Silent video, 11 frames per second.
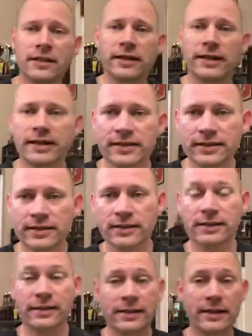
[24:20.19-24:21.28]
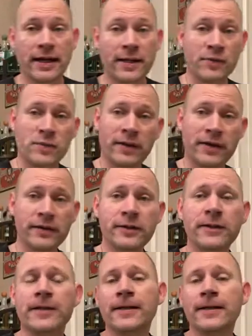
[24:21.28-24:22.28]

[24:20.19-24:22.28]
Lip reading: Again, I'm Spider,